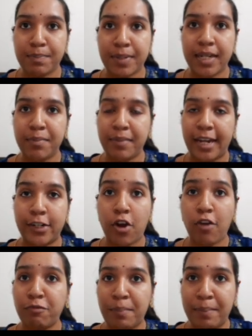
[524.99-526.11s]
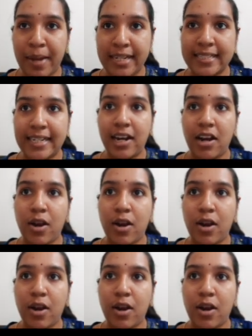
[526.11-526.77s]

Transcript: pin made of metal